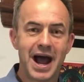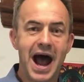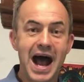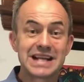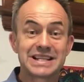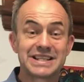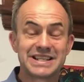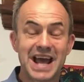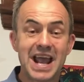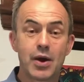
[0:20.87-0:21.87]
And
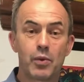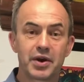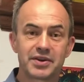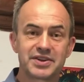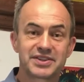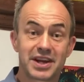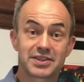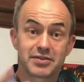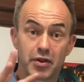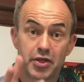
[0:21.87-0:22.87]
today we're going to
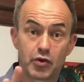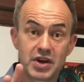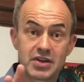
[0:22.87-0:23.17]
discuss the three